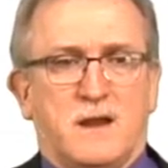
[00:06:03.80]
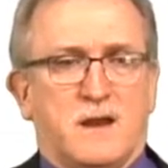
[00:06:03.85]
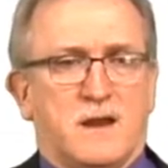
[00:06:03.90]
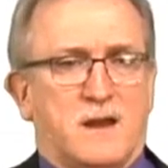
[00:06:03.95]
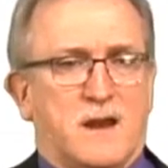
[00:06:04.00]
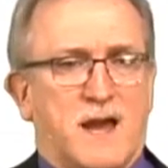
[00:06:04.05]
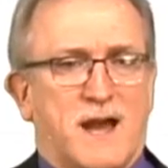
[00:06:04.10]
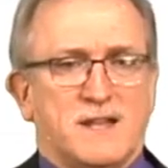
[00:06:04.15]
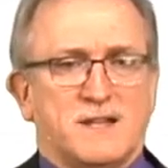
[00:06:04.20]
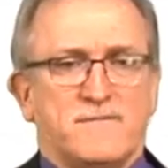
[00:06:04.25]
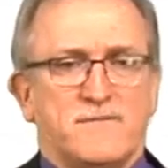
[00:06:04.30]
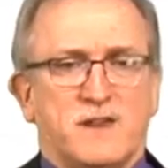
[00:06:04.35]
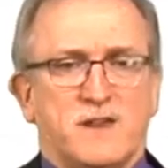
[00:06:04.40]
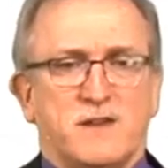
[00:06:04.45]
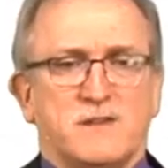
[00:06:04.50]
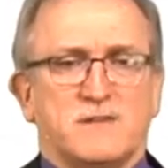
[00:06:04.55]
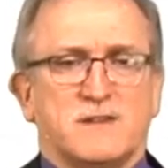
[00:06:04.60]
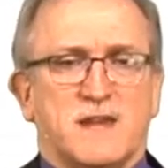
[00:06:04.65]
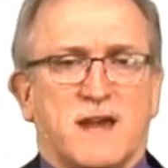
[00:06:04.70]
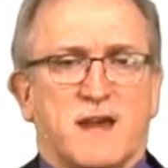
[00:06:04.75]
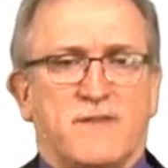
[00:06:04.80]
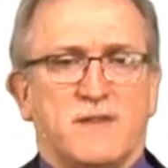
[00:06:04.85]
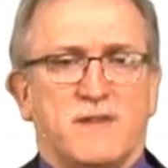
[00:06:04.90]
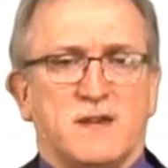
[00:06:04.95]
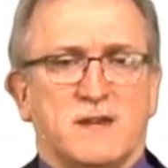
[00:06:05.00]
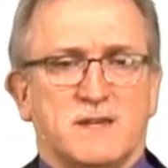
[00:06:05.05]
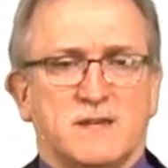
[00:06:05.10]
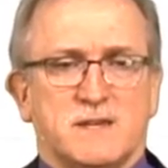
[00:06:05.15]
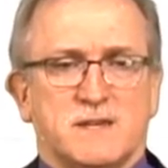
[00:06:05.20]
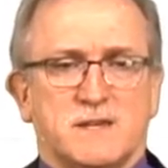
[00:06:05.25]
Lots of videos on
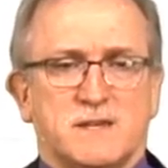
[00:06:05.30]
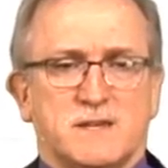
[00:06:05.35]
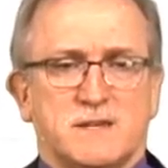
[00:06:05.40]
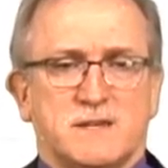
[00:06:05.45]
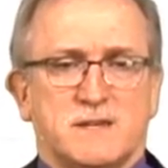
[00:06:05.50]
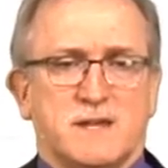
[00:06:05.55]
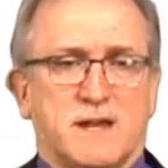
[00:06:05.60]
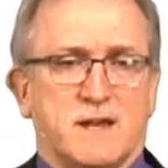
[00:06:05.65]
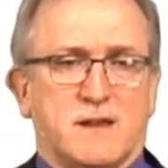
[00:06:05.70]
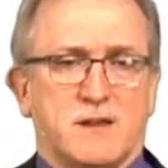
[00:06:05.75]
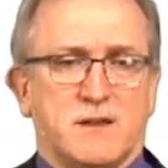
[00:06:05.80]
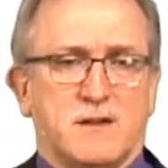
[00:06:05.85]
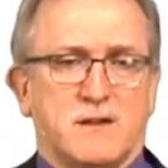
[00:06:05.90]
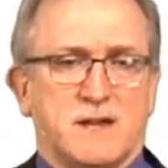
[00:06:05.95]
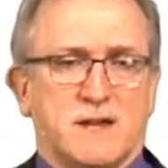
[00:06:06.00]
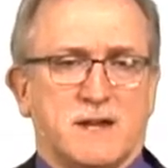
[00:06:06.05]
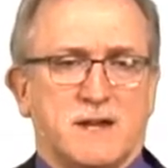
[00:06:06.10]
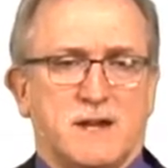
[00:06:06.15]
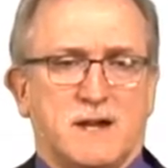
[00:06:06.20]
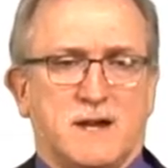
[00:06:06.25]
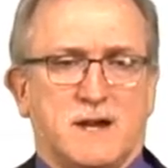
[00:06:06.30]
this. Take a look,